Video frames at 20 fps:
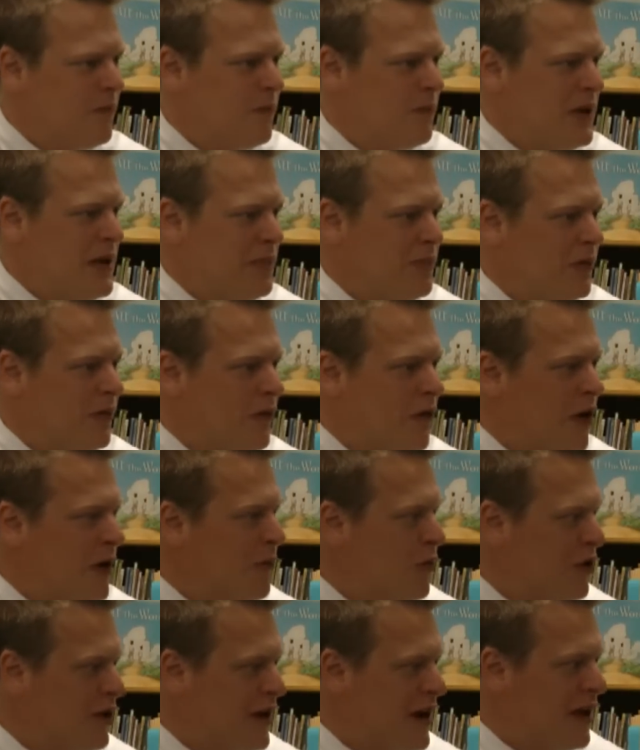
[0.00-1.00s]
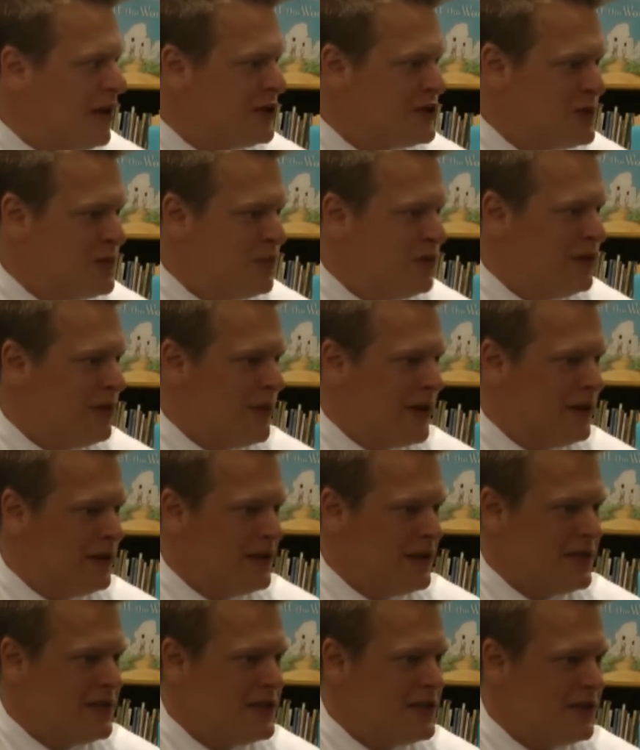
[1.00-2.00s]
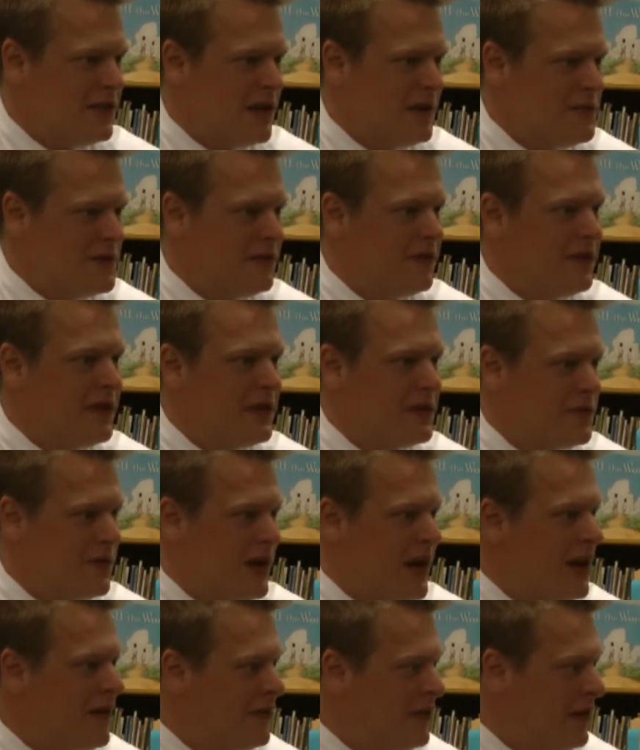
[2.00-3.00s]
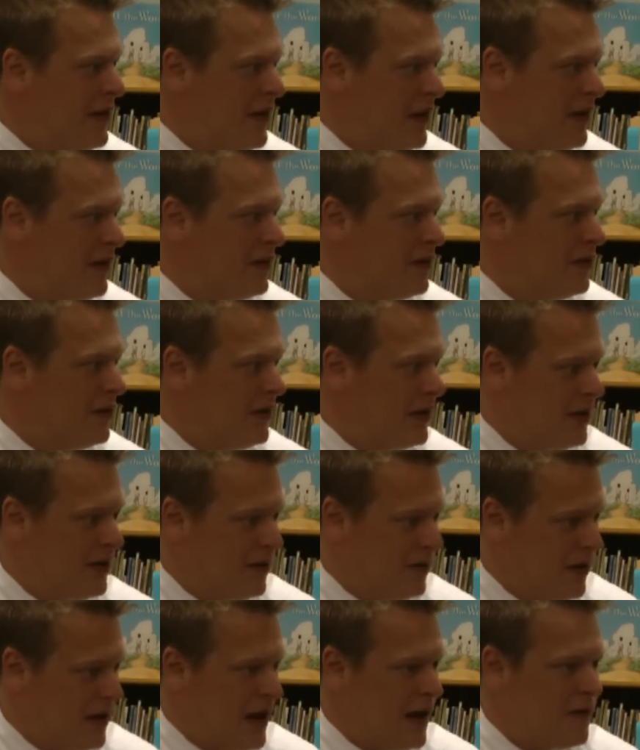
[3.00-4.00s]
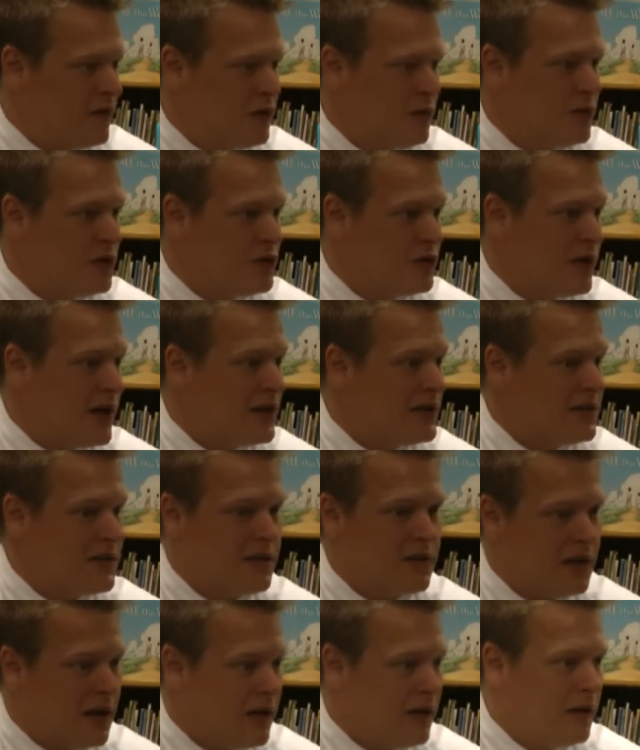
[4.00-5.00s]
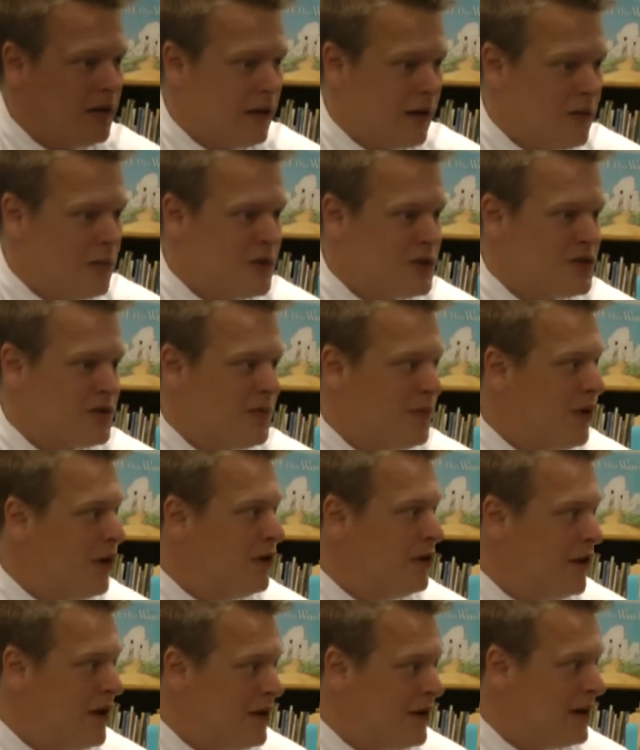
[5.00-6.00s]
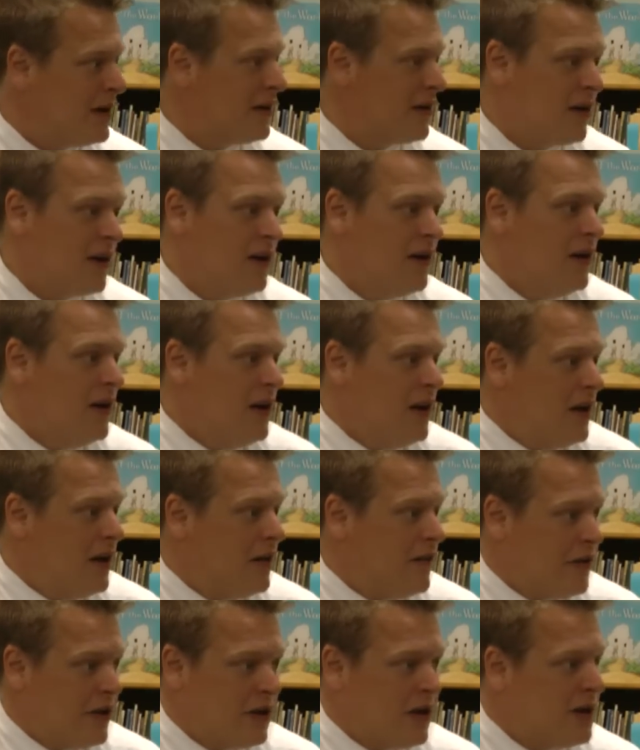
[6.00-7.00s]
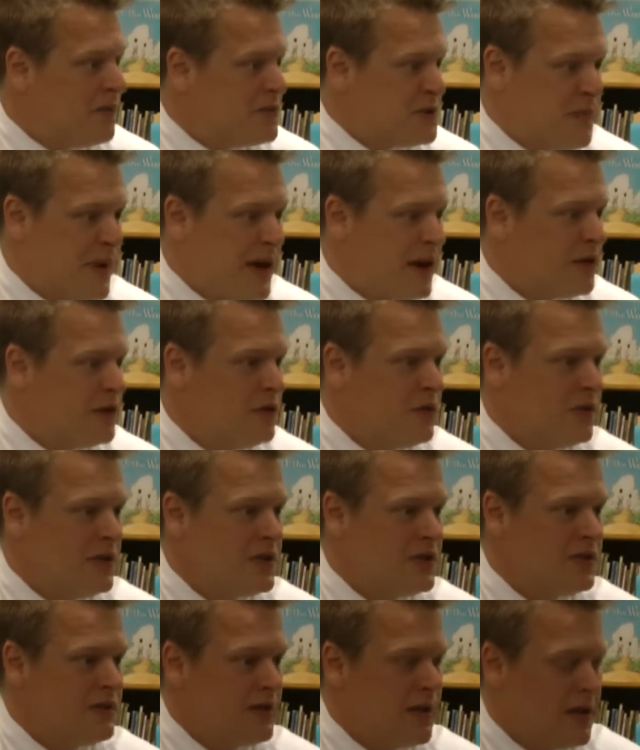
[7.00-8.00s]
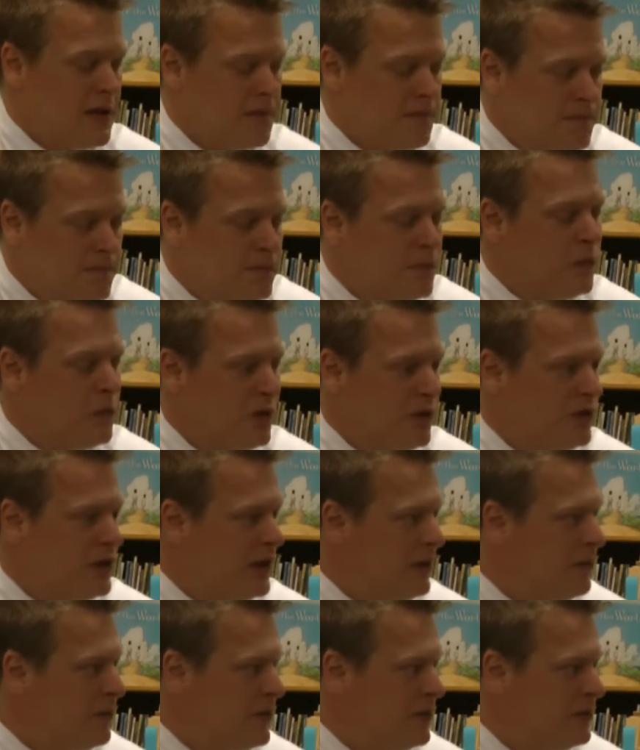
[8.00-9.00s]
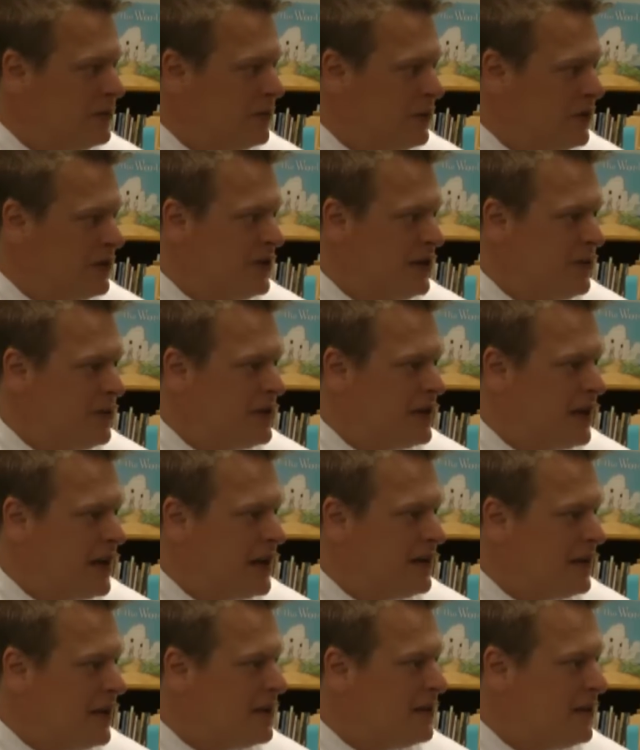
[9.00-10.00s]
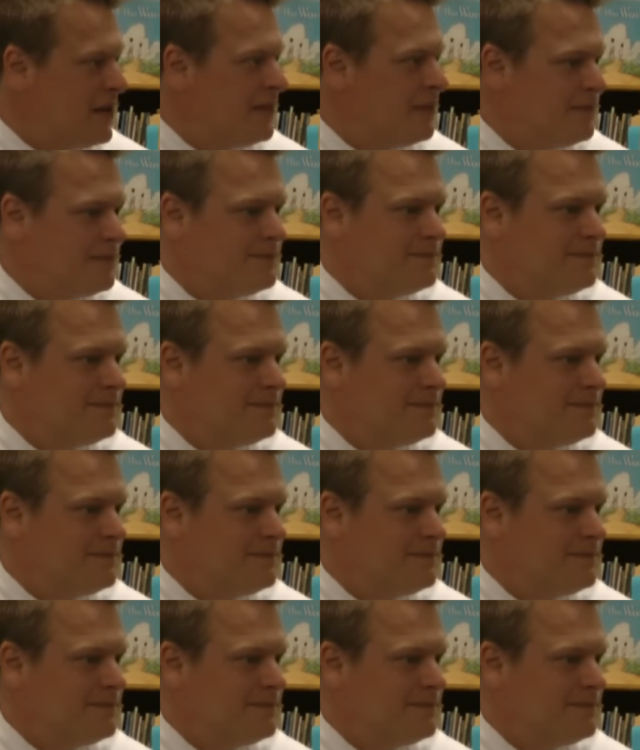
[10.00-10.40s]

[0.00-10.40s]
people far more knowledgeable about these types of things would have to handle and have to address. And I wish them all luck, and if it comes back to us, then we'll deal with it at that time.